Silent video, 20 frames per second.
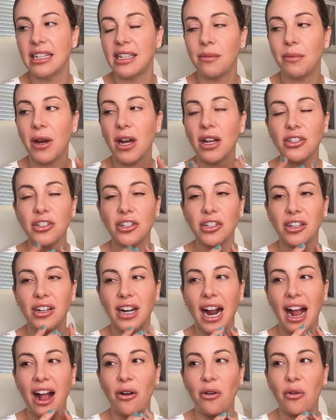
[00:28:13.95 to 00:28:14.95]
I'm not sure
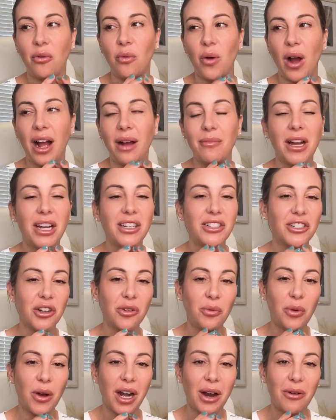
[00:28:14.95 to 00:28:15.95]

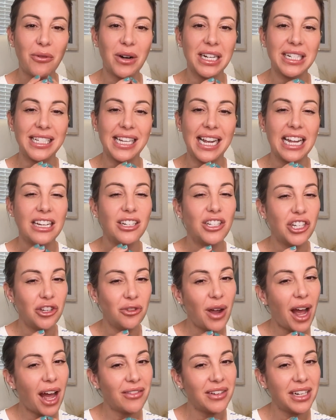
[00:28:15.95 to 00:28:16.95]
what I wanna say. Do you
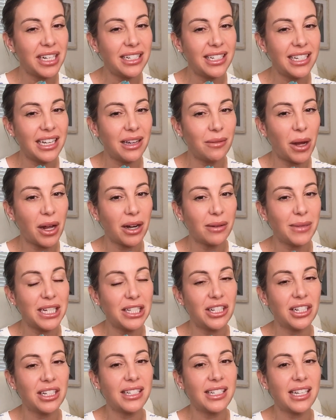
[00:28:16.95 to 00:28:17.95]
have any DM
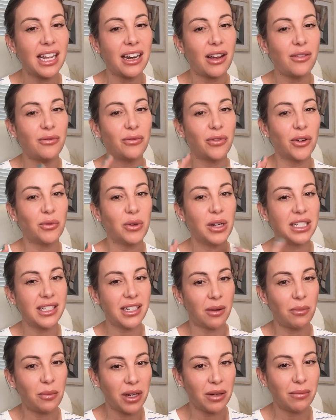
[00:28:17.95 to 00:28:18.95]
automation set up for when
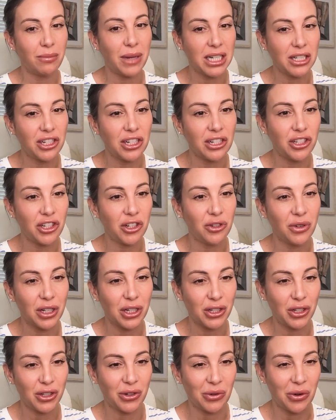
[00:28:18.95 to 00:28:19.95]
someone mentions you in
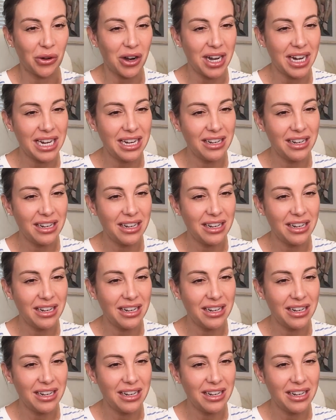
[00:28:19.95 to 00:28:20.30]
a story?